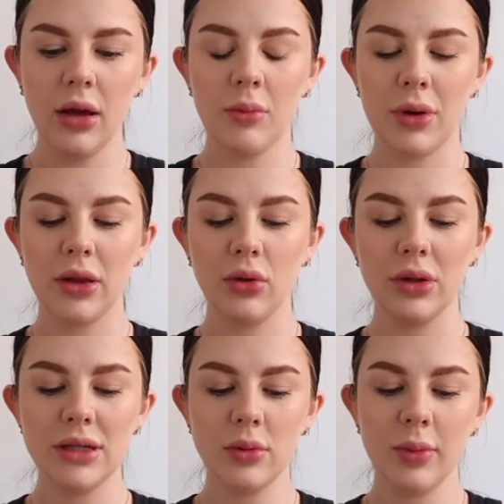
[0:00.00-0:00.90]
But I thought
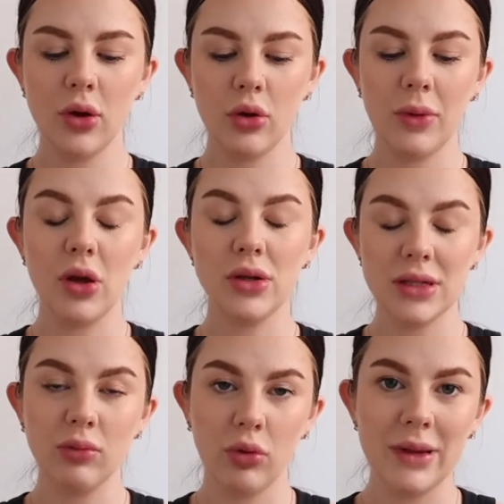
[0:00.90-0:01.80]
this would be good because
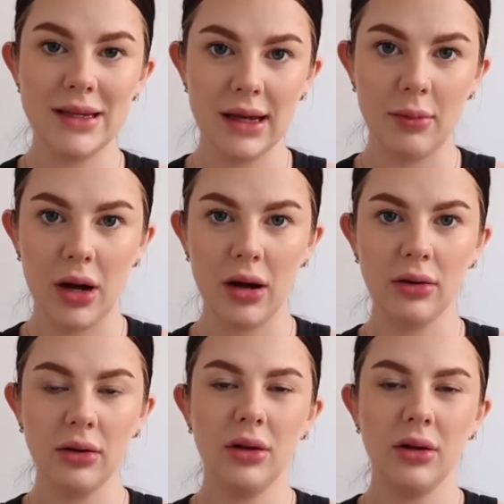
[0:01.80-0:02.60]
it will be summer.